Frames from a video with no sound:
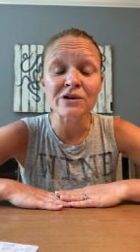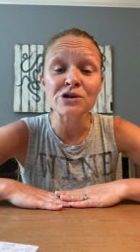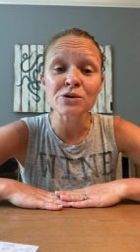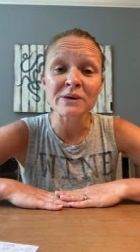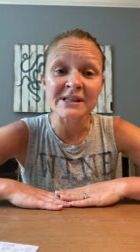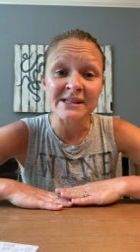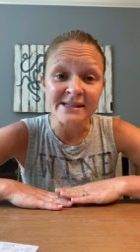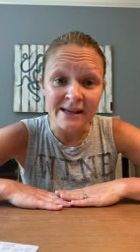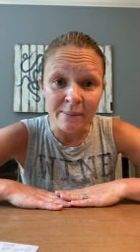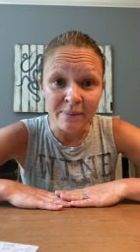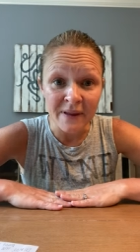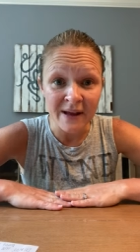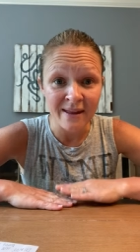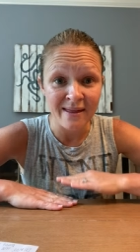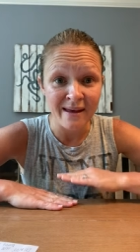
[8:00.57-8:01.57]
for doing
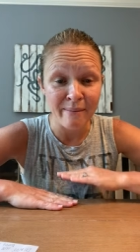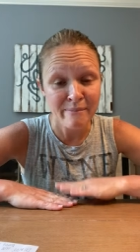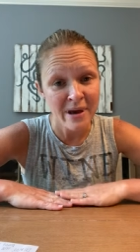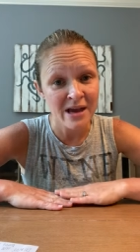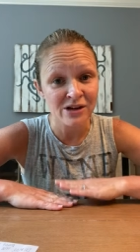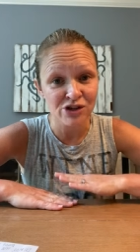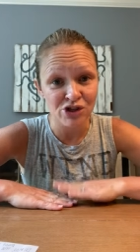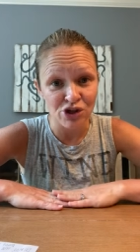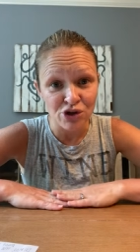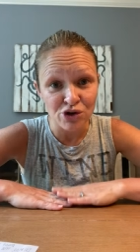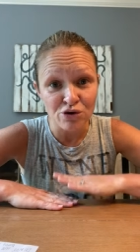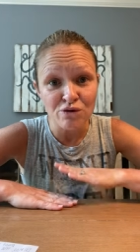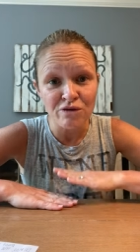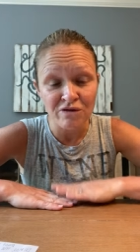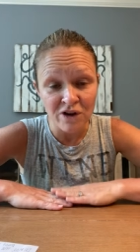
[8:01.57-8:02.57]
something that makes
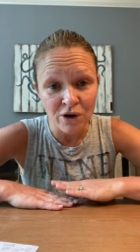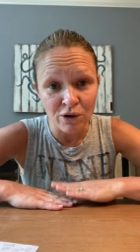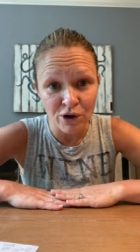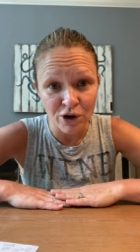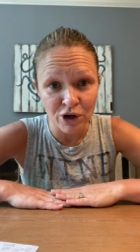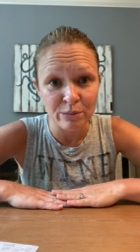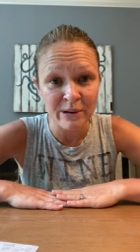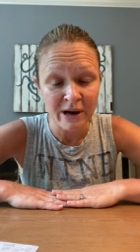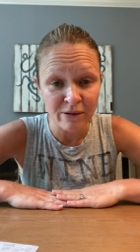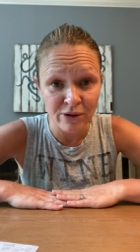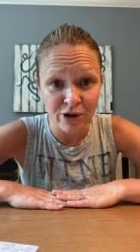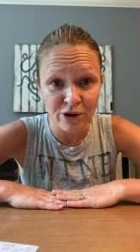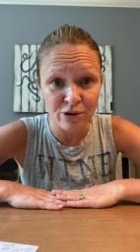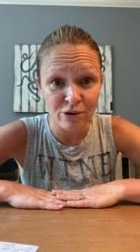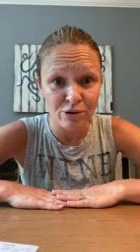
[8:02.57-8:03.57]
you feel good about
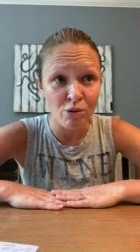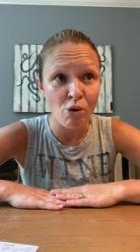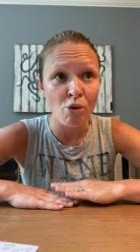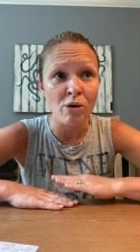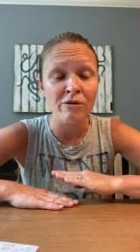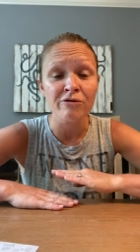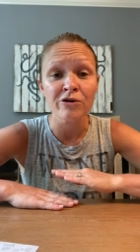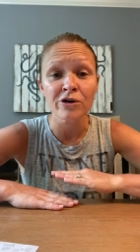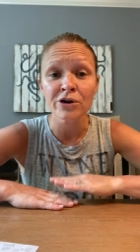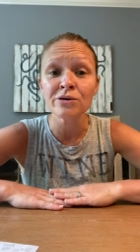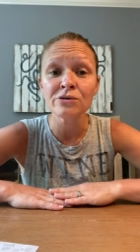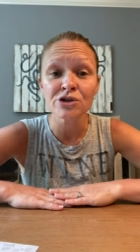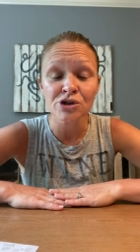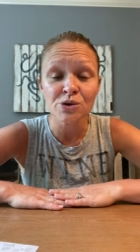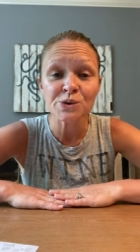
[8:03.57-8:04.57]
you or for
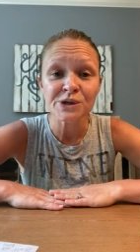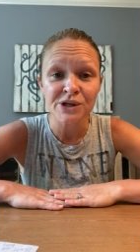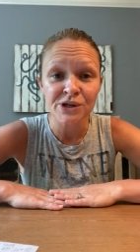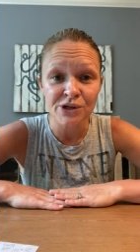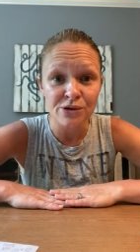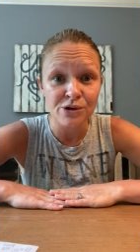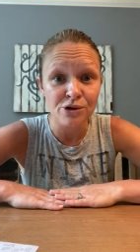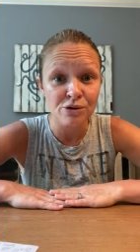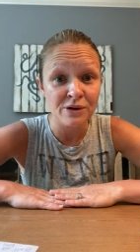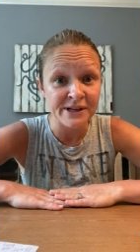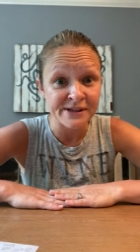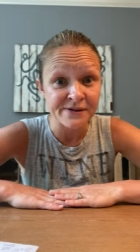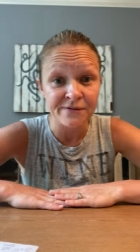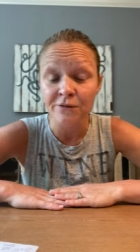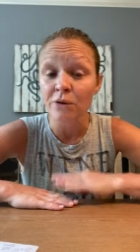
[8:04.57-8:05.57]
you choosing to do
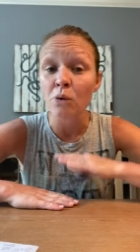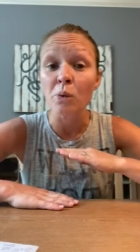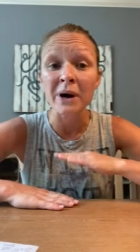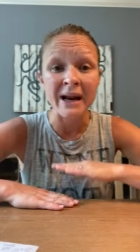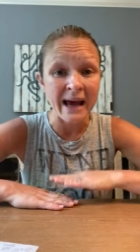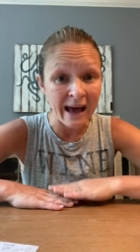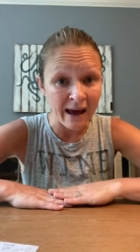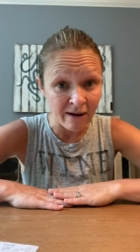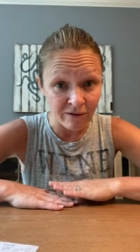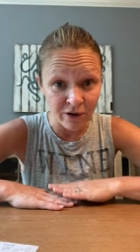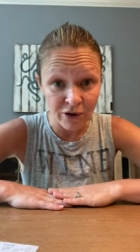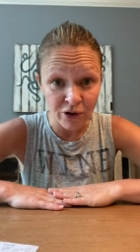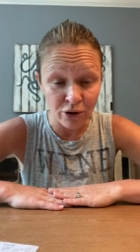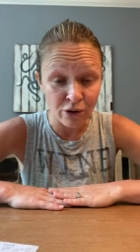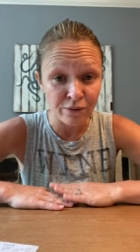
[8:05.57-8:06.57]
this for whatever
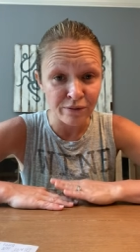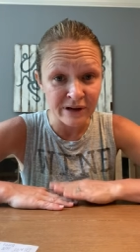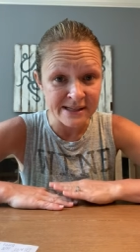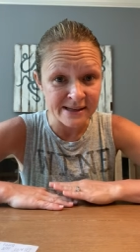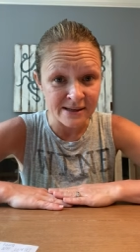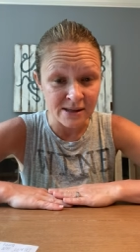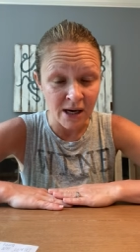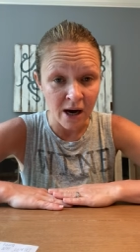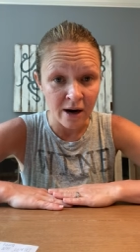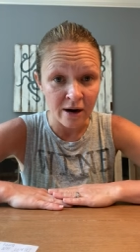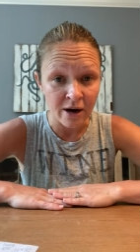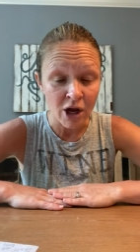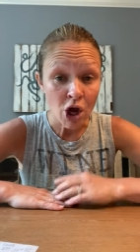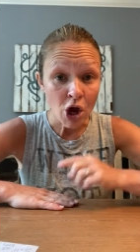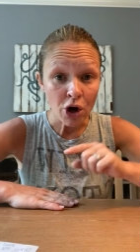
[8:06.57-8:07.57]
your reasons are.
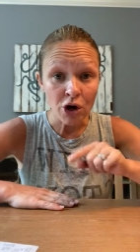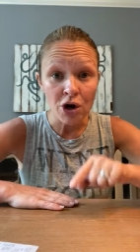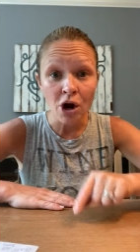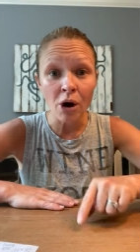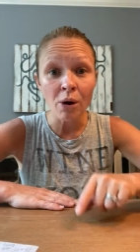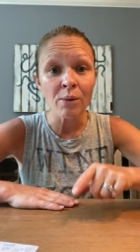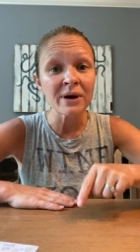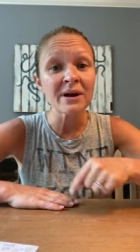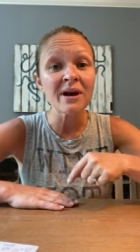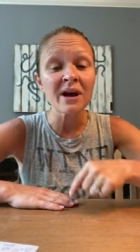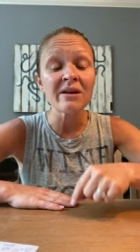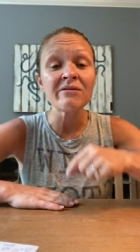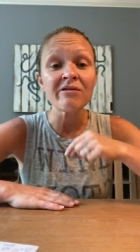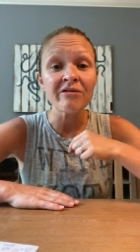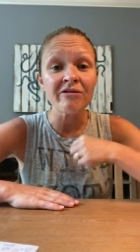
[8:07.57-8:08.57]
No one
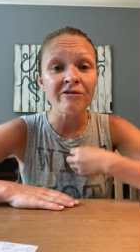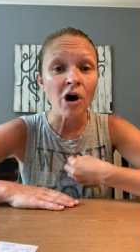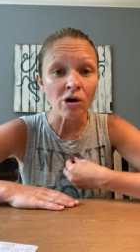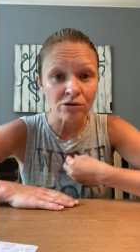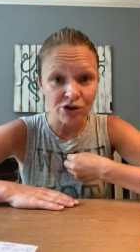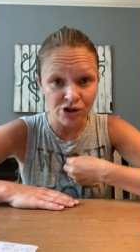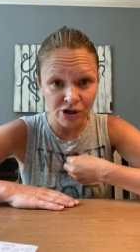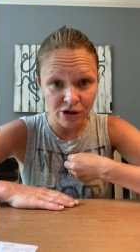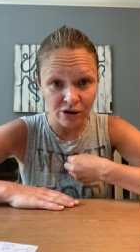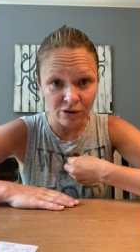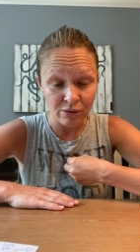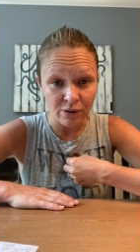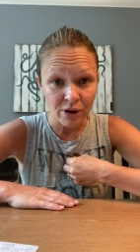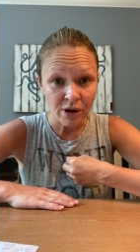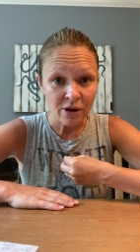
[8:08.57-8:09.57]
can fault
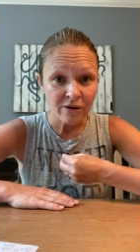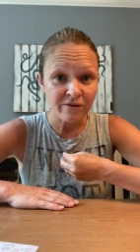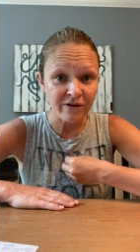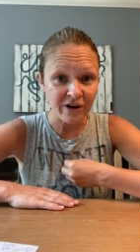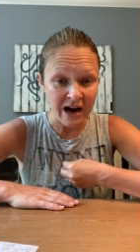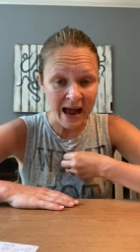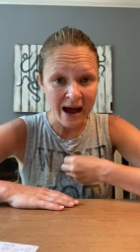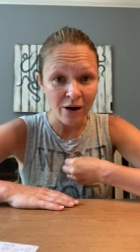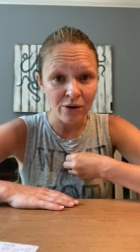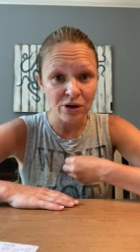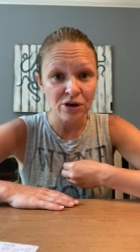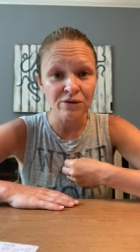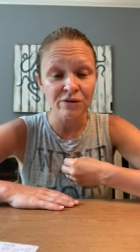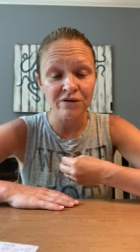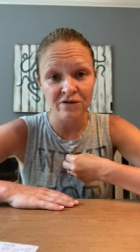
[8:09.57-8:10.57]
you for how
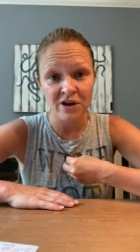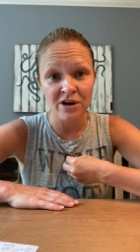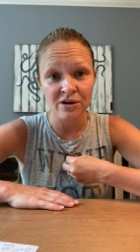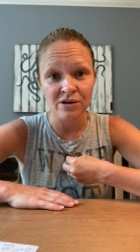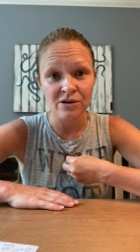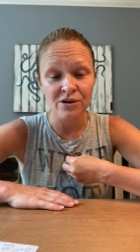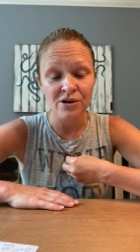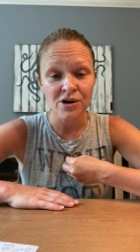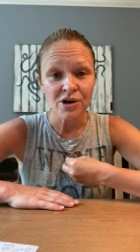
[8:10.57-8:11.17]
you feel.